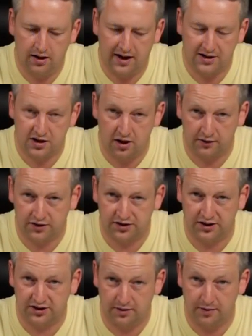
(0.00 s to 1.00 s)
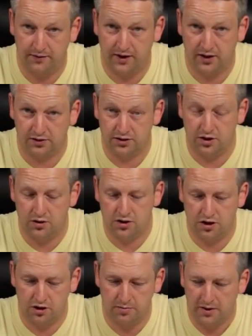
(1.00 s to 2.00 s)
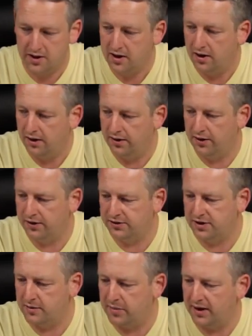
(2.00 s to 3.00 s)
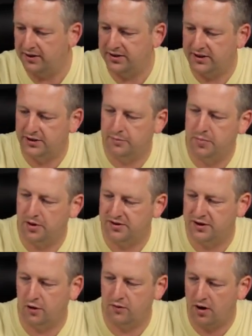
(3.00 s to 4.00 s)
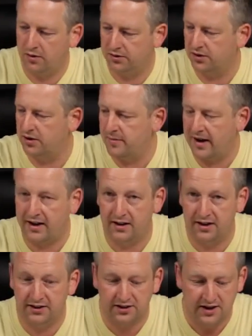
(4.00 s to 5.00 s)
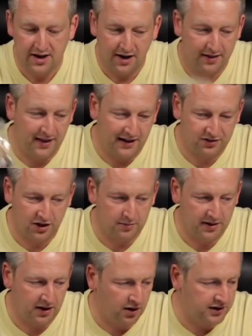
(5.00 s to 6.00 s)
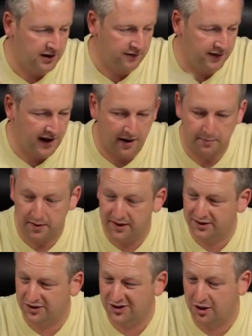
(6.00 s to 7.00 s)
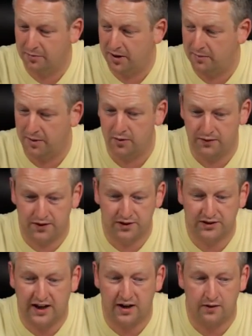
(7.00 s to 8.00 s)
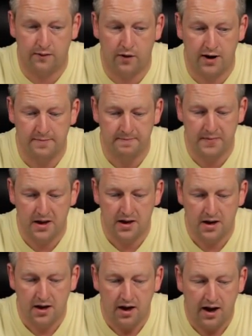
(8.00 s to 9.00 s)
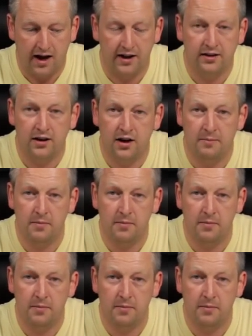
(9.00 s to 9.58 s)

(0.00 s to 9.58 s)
actually, after seeing some of the videos on YouTube, there's the ability to put tilt rotors on the back of these, and that's going to be the idea for that. But this is going to be a build for the standard frame, and